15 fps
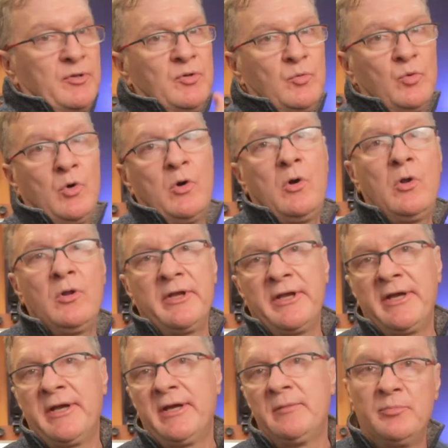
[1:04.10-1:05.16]
the wall
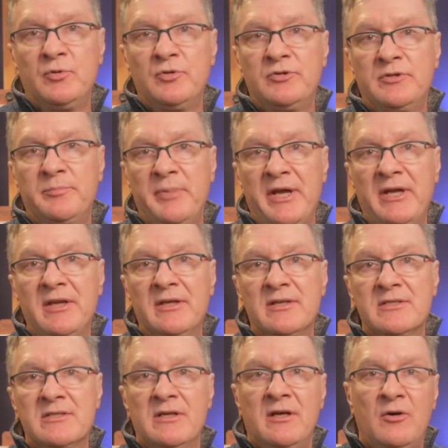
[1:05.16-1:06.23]
and put
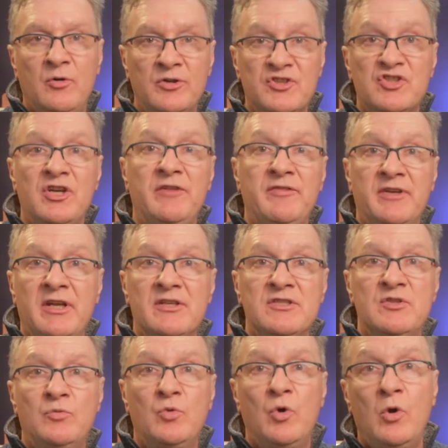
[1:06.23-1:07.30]
paintings on the shelf against
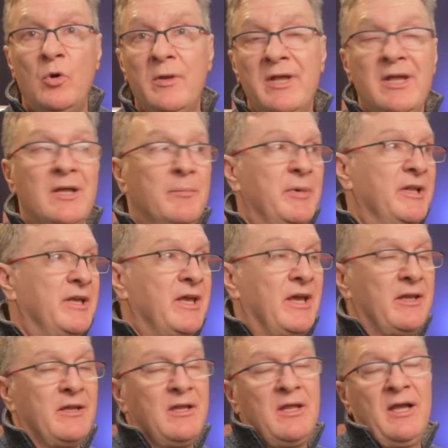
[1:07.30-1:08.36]
the wall. But
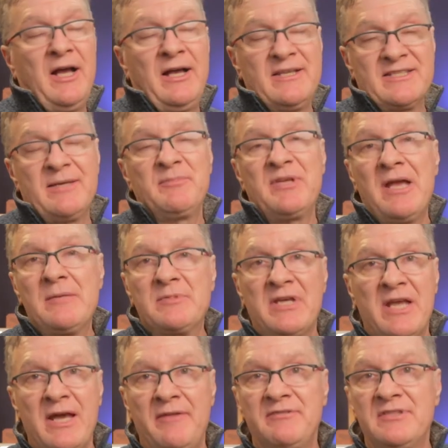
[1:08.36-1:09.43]
again, sometimes I
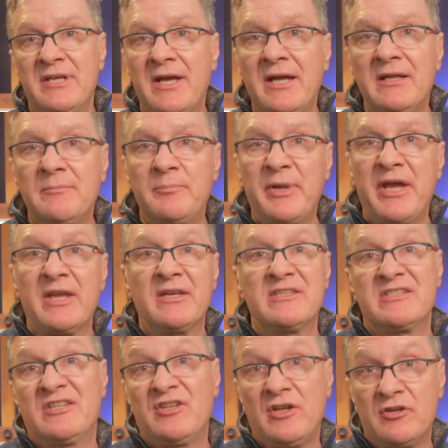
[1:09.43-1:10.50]
have 10 paintings
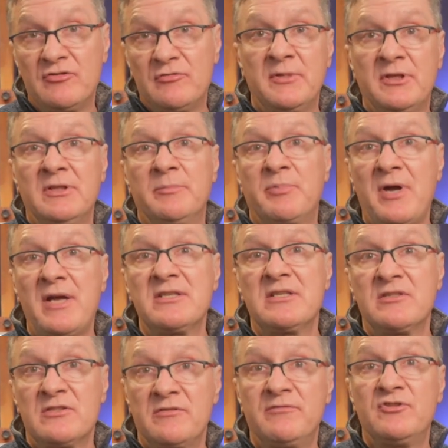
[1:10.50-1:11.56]
that are in the
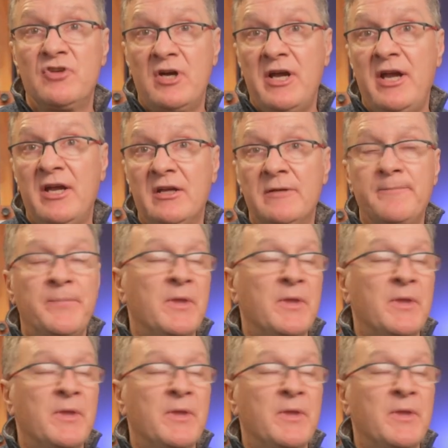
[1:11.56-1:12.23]
process of drying